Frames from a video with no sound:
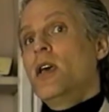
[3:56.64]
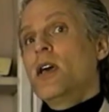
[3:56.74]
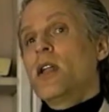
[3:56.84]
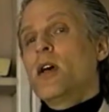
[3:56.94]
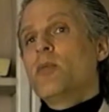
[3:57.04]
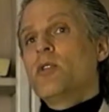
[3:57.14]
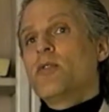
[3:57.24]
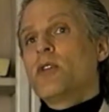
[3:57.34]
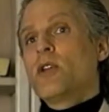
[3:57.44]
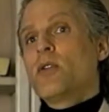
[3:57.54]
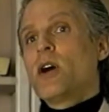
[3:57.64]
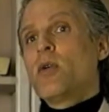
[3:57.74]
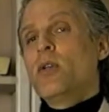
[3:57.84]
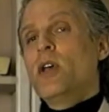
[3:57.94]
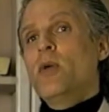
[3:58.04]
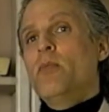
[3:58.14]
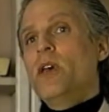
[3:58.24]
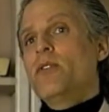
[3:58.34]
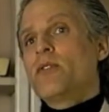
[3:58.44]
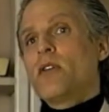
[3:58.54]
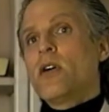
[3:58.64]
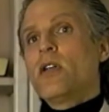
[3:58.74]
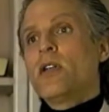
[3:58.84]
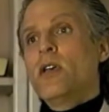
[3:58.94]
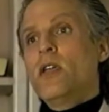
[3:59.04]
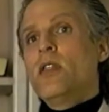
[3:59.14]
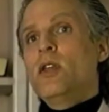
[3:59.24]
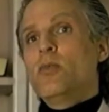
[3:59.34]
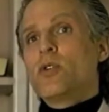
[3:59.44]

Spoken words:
and I'm going to figure out, based on the